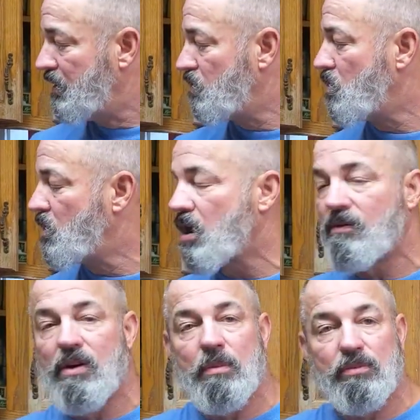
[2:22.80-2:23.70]
Then we're gonna
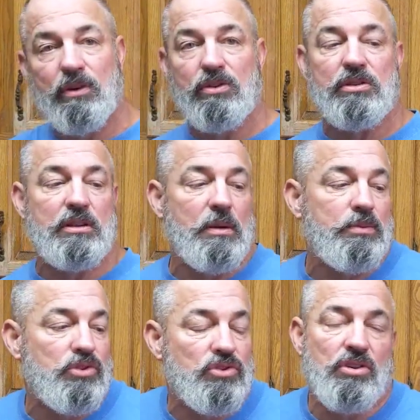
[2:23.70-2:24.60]
cover up, reduce the
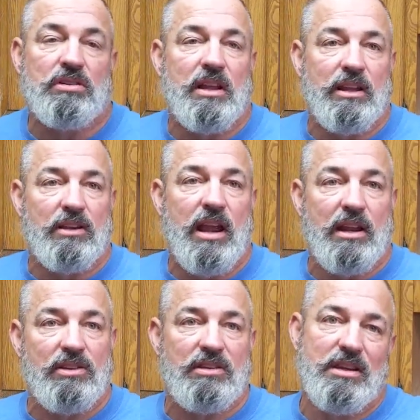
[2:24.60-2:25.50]
temperature, and just let it
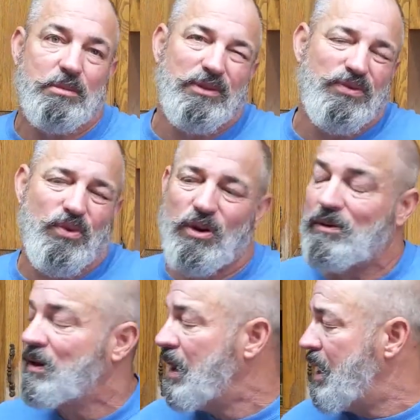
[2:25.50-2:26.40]
kind of simmer
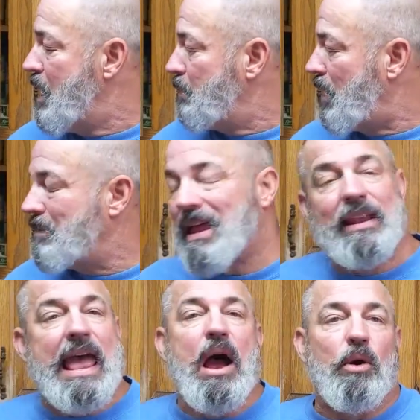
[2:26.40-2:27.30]
for probably about
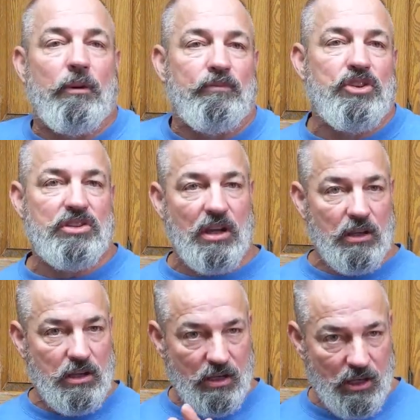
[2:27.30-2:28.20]
an hour, just till
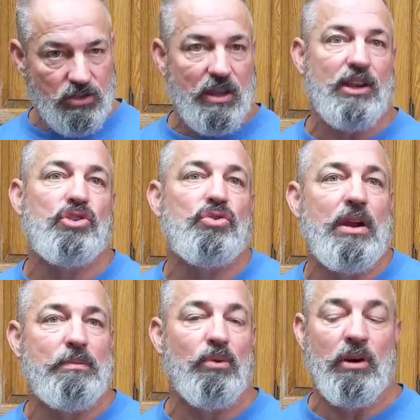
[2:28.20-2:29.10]
it can get to that
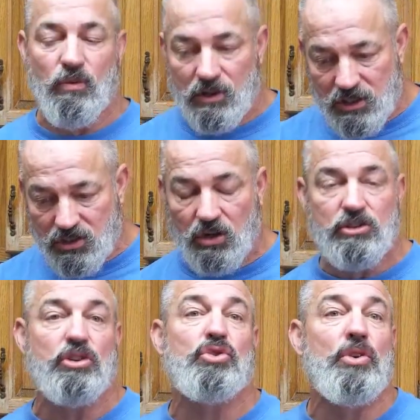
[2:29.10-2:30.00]
shred point. And once it
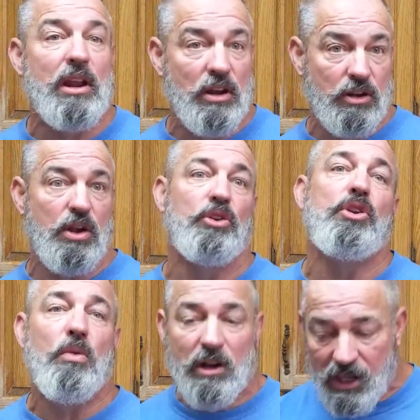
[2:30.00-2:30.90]
starts to shred on its own, you
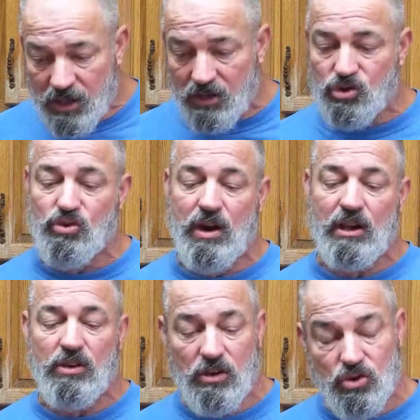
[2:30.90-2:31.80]
don't want to get in there and shred
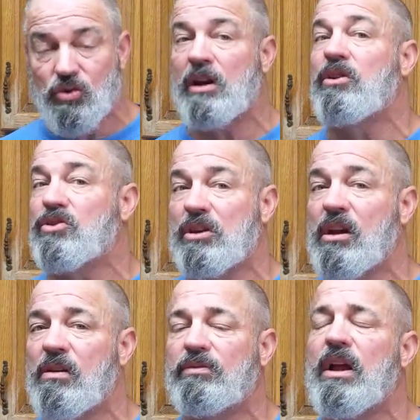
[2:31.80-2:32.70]
it. You can shred it
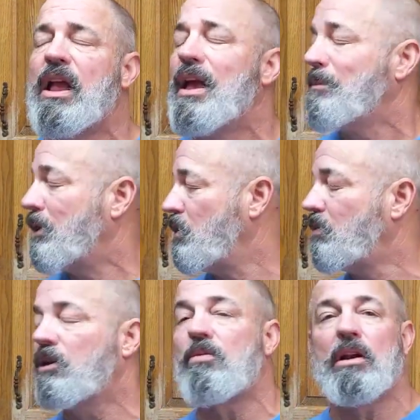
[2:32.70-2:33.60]
yourself, but
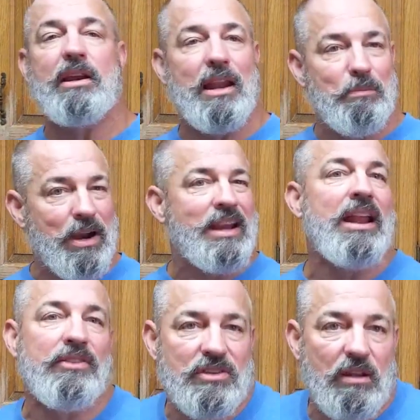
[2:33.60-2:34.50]
you really want to kind of break
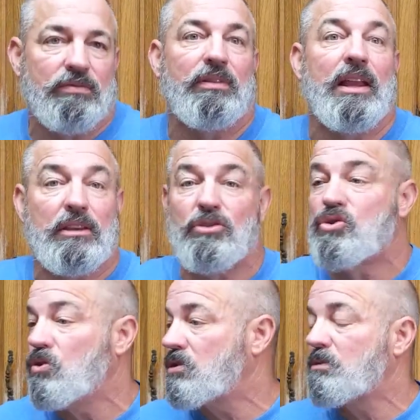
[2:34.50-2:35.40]
down itself. Let the
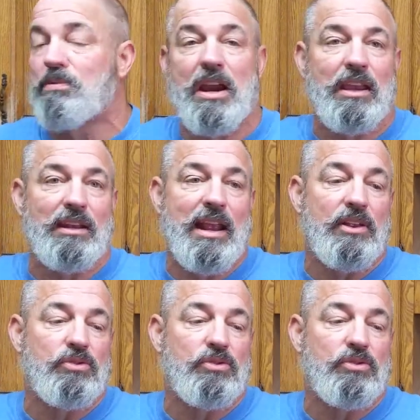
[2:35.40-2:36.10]
juices break it down.